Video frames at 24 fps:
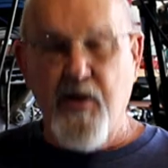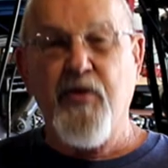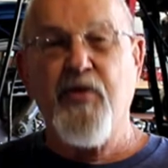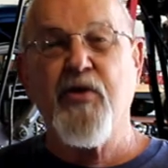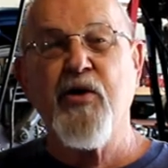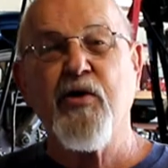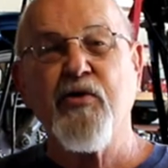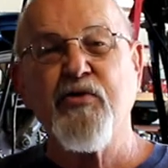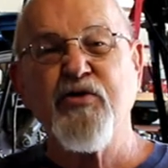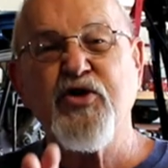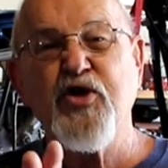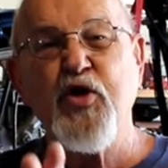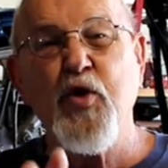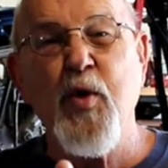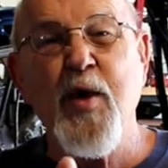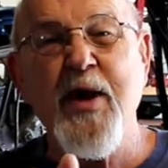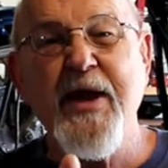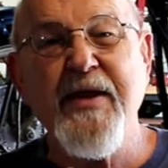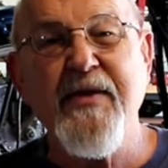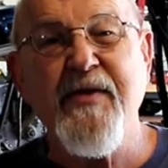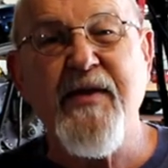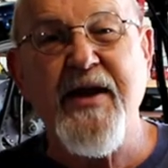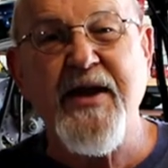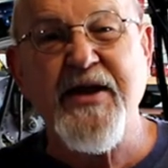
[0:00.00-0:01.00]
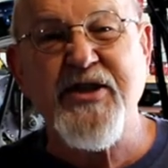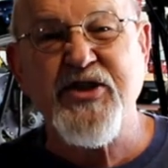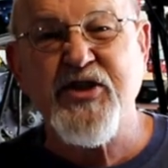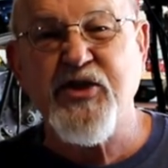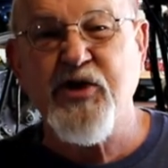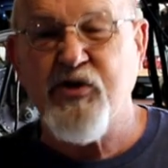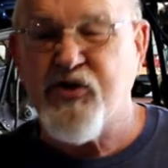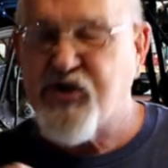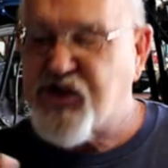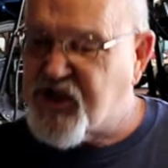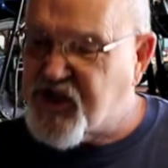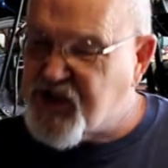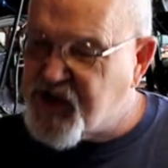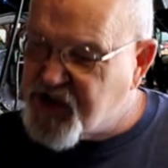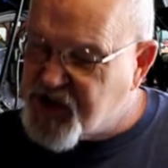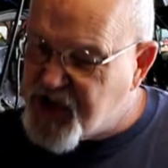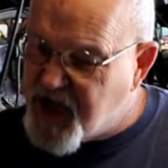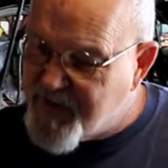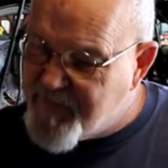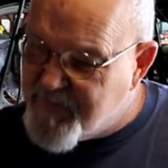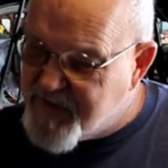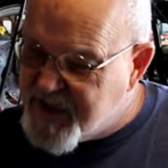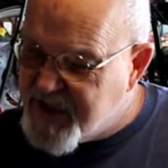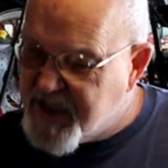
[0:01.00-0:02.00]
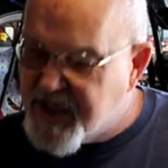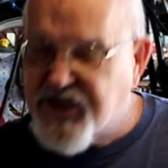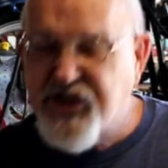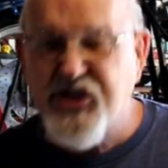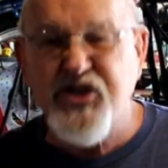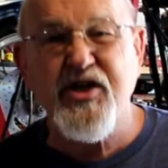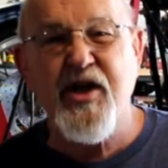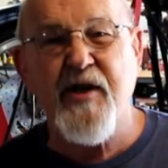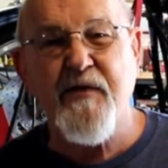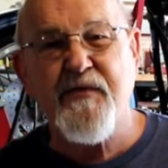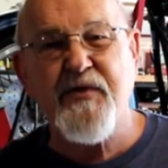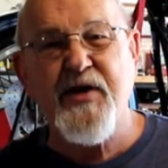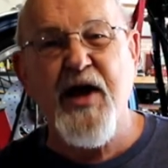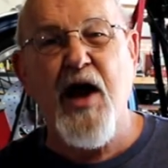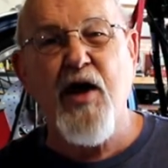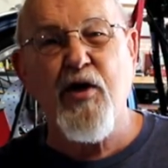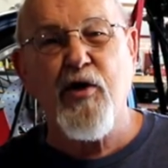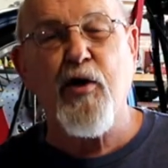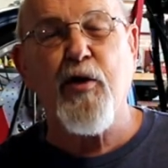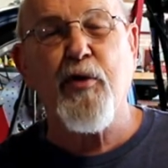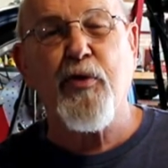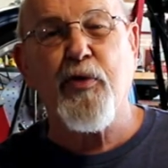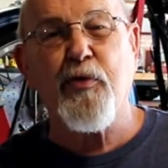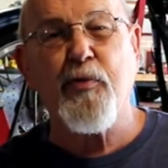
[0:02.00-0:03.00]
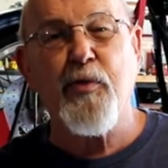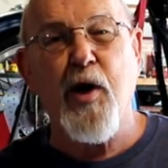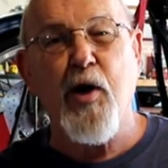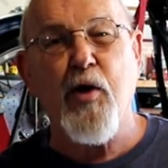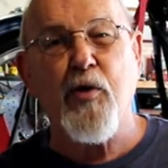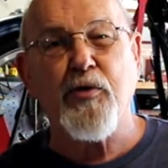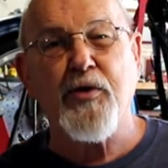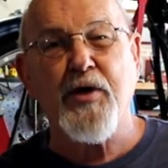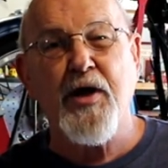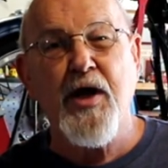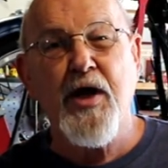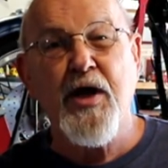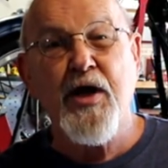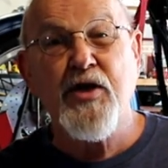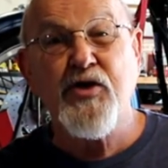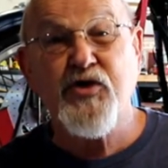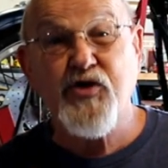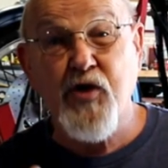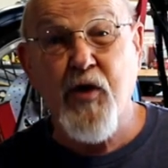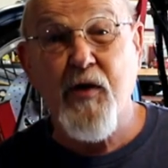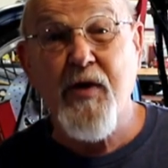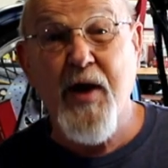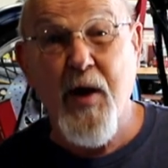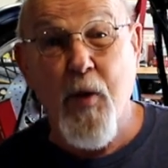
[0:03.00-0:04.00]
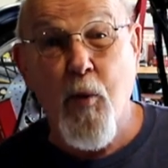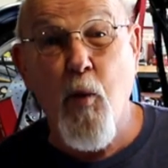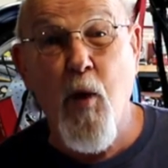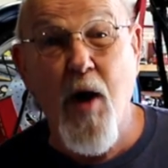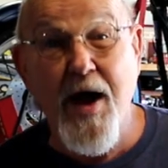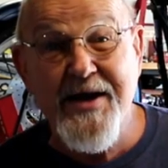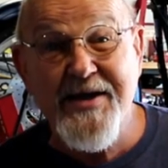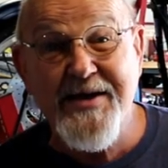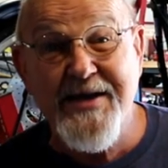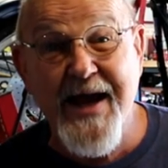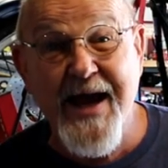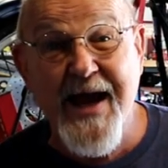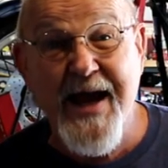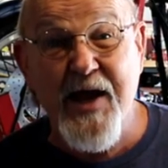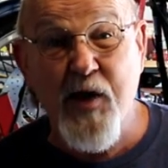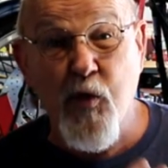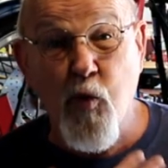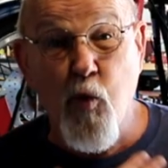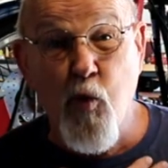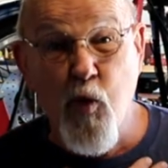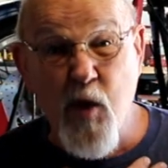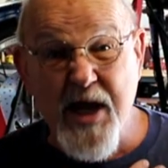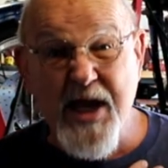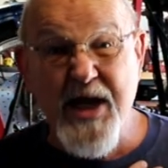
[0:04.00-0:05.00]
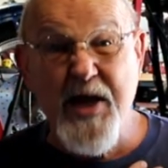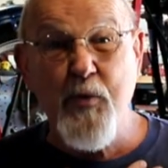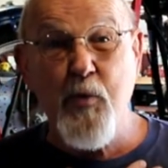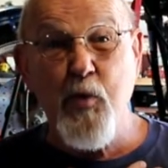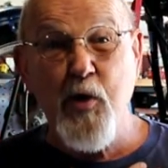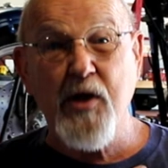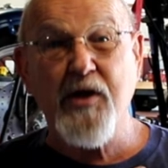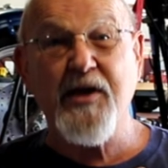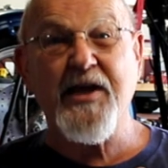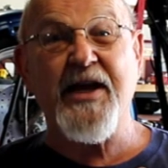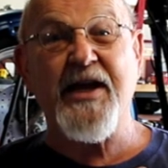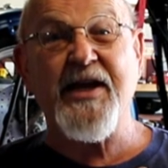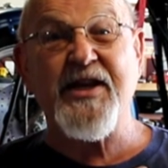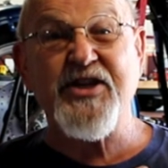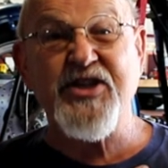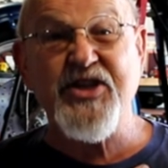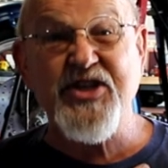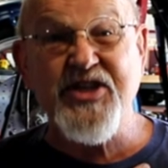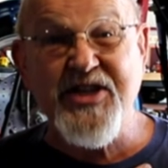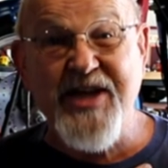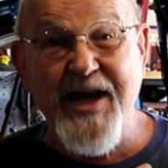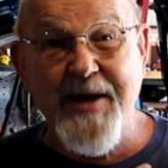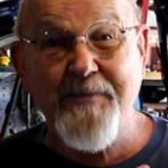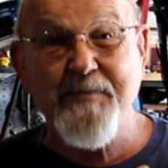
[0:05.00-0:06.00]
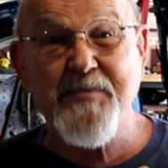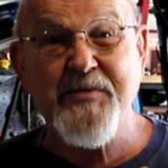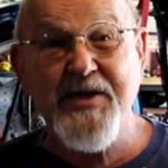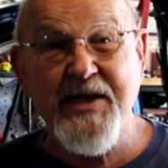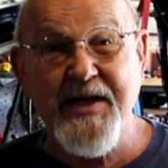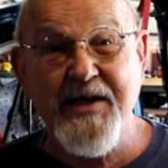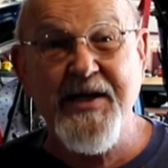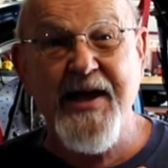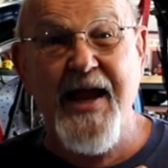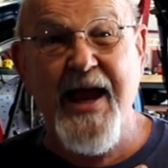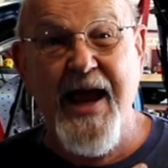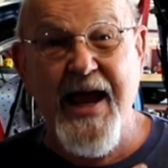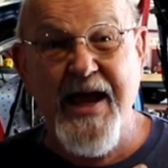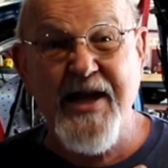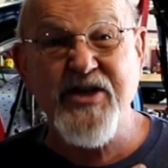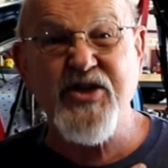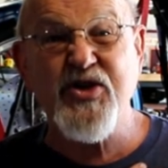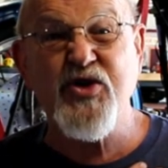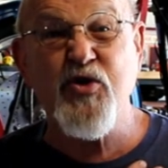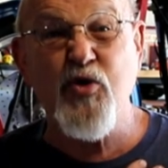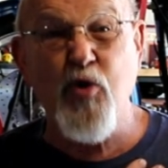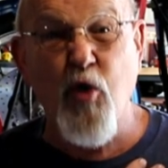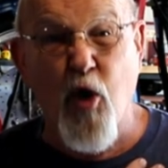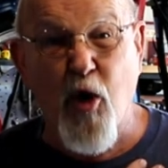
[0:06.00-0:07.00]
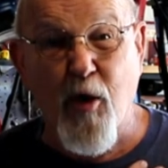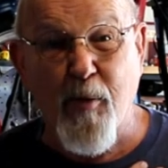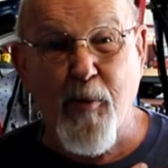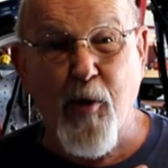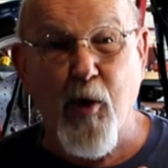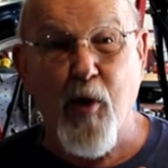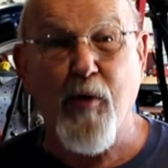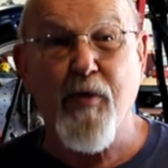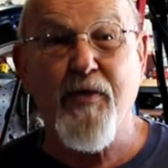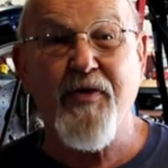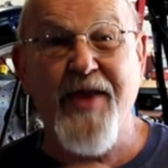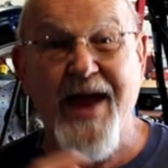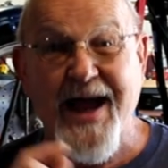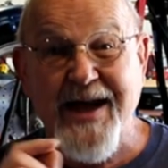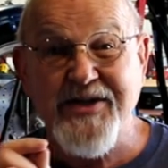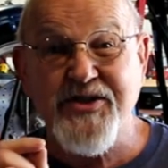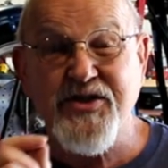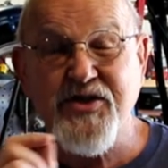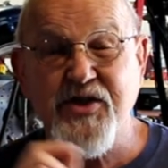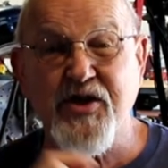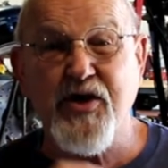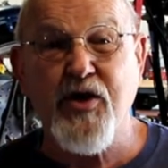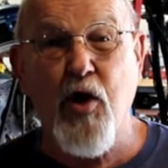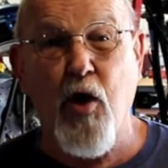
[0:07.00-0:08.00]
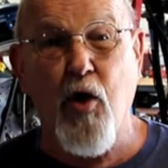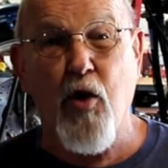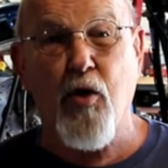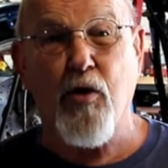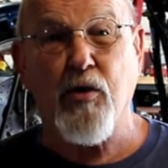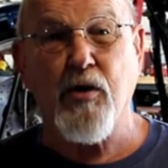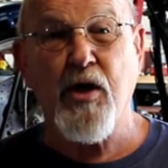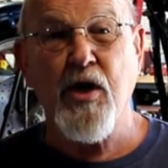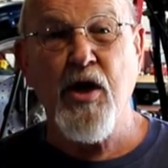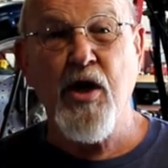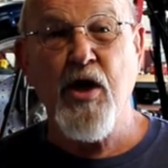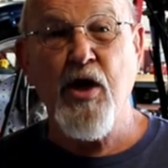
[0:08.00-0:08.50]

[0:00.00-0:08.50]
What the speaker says: They're doing this, they're shoving this stuff down our throat so that one day we will accept it as normal. That's the goal.